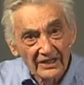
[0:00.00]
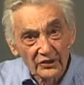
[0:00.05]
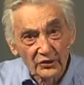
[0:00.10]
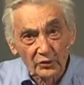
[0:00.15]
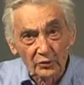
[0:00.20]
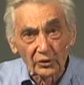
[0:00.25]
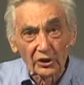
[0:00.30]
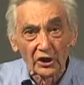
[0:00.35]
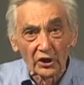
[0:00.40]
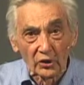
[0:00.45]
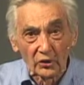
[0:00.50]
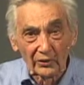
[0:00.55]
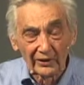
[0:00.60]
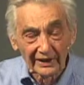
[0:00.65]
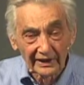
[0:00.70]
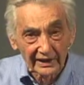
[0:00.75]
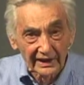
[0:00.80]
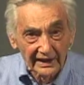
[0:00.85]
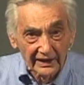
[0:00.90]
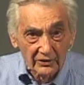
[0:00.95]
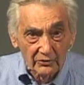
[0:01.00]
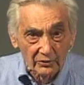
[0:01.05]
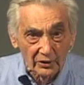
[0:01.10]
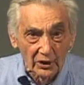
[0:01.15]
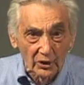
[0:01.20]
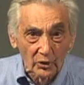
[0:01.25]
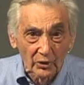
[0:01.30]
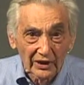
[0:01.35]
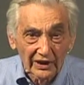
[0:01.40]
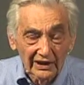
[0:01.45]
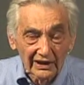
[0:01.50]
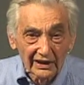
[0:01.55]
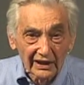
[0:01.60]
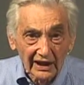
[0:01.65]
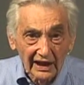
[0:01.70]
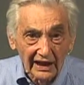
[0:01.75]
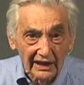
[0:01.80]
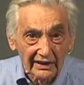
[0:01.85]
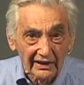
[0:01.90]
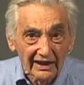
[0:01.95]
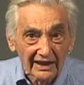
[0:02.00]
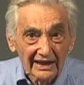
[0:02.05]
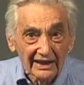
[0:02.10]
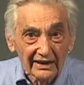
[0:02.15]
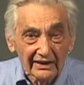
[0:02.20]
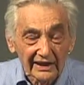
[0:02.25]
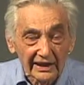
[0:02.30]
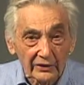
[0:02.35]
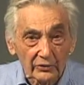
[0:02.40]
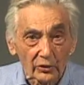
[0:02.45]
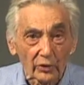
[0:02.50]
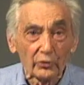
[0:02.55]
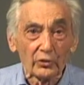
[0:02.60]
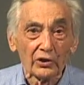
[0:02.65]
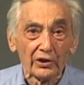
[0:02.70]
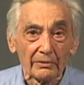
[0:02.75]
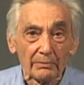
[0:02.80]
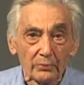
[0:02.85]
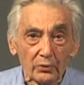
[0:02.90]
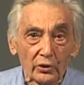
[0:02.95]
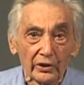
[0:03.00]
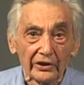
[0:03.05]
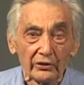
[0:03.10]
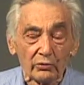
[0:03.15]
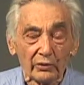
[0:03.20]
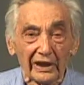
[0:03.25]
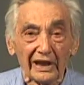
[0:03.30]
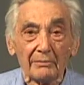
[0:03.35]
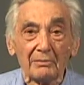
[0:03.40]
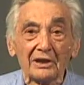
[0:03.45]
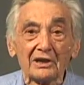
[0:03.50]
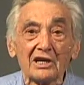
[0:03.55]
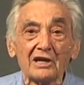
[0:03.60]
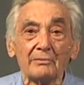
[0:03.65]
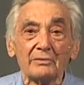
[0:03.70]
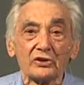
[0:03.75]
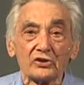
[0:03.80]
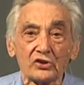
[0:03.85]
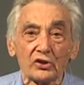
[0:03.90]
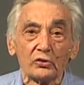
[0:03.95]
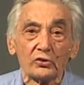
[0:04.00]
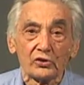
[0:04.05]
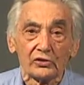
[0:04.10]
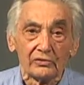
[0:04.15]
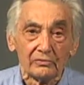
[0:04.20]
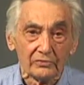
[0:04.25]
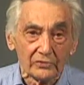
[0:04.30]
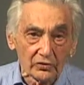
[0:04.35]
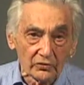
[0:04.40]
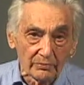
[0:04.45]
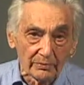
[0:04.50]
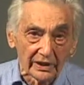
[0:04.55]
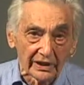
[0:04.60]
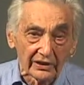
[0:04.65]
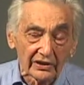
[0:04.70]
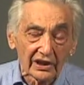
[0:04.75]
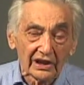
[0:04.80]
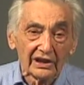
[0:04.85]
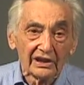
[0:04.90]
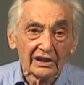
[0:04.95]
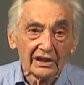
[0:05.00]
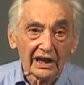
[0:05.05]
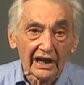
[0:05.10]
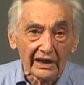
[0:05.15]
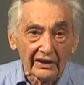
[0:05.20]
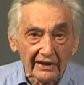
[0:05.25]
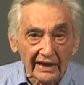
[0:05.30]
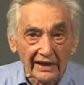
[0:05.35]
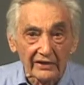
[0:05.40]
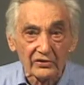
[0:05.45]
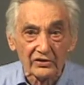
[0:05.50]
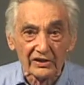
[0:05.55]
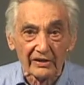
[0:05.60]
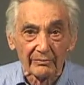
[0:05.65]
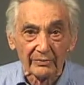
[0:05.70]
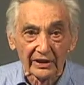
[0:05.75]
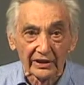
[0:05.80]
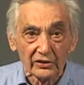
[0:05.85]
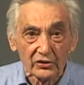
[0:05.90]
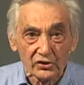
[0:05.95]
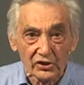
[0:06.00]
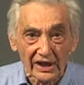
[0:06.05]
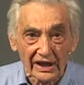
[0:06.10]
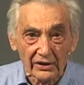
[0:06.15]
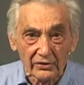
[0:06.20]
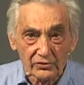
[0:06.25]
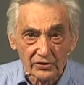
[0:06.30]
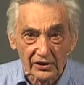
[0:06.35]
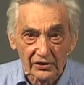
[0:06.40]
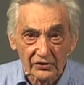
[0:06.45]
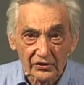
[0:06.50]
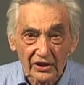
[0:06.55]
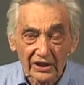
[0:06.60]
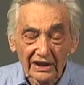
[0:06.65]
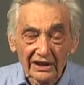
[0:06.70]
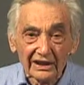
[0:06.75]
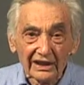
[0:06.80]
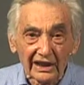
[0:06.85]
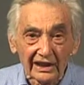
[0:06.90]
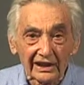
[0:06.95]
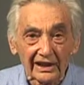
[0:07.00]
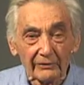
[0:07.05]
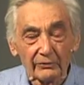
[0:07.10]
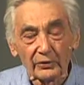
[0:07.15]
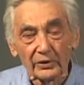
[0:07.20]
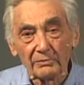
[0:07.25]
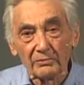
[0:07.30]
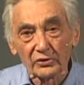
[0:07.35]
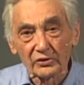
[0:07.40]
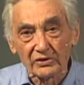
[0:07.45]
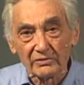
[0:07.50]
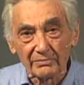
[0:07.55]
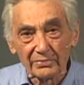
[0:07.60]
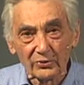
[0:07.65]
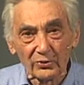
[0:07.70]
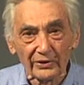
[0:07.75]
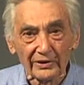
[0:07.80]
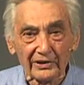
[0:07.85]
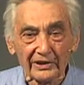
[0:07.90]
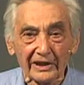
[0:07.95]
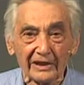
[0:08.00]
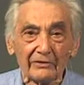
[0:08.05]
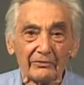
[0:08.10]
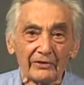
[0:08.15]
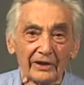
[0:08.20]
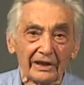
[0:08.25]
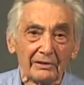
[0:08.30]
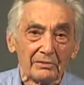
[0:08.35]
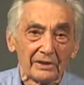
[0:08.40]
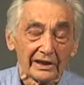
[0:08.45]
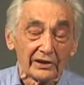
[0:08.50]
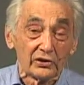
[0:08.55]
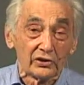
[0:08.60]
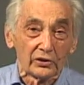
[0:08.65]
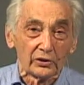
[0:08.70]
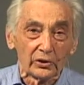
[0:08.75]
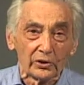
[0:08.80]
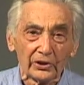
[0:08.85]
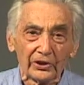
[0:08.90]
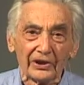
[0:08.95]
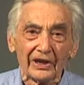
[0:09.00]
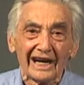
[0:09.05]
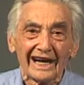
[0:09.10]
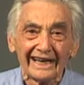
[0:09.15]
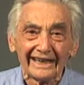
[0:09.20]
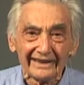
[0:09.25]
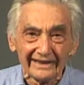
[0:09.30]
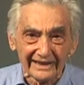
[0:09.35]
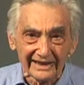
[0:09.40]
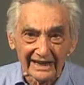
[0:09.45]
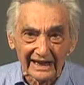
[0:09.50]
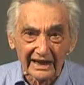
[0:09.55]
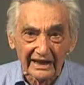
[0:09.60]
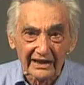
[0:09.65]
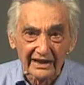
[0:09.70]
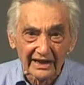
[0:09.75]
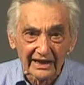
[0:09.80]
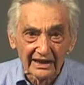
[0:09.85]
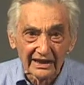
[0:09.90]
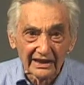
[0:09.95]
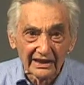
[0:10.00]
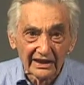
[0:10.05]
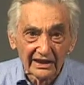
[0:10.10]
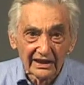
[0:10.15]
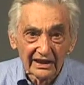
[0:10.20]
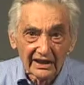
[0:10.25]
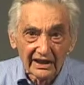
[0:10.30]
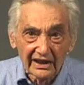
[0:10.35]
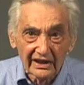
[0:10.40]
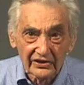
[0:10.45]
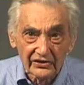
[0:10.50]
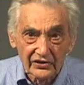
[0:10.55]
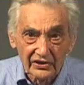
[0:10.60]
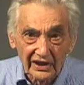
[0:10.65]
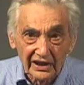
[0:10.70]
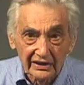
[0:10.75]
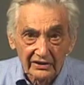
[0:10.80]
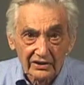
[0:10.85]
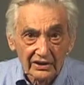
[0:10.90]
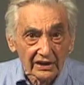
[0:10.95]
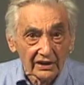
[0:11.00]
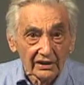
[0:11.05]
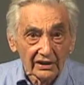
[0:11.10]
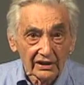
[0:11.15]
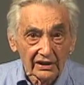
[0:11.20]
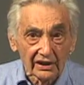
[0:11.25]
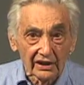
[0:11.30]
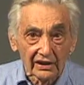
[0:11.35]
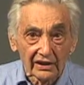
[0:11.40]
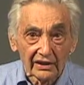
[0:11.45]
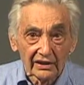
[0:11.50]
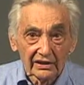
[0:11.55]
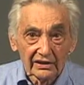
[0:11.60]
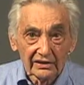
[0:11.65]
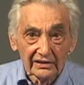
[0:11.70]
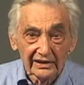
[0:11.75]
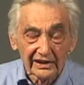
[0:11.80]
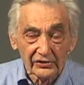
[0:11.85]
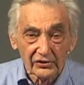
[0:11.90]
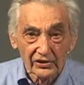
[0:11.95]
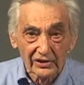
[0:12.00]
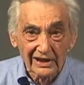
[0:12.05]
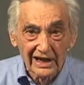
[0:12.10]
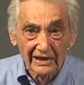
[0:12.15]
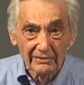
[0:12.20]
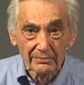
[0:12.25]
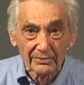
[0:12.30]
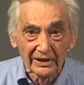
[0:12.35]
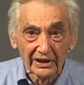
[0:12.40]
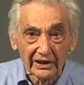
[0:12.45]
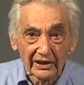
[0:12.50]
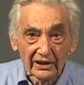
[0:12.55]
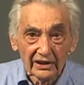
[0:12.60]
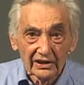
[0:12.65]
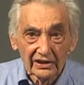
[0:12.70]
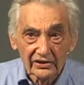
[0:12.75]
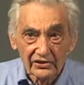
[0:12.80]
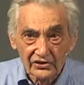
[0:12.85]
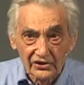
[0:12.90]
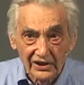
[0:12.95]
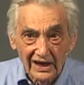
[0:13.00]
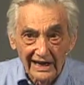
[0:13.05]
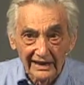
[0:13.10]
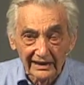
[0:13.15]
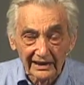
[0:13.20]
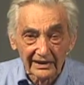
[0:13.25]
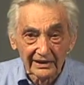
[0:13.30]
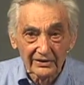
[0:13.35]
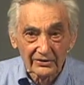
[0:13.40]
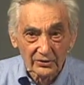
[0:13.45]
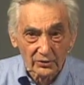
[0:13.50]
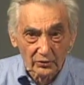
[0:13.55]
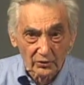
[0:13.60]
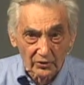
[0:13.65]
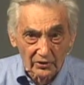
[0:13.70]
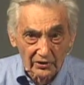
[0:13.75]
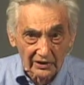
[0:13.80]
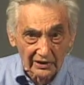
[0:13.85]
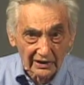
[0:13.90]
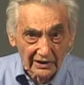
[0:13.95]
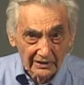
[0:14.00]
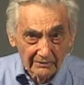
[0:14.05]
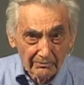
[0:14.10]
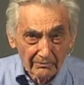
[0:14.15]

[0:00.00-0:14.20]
grow, and they grow, and they grow to the point where they become a social movement, and then something changes. And therefore, the most important thing for anybody to learn, I think, is that uh, they should not be silent or,